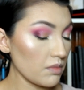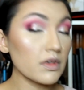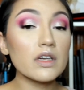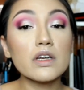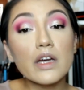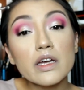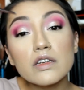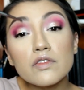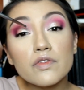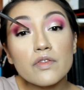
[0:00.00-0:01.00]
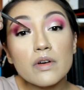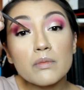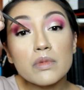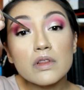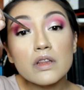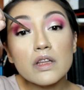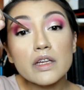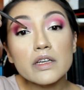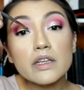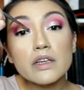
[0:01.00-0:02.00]
I'm gonna kind of
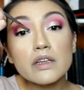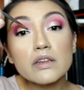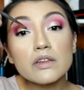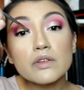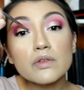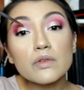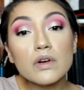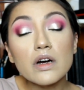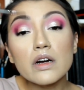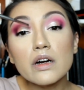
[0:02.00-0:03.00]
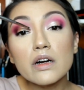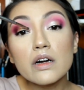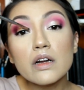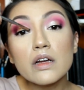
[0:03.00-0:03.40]
blend it into our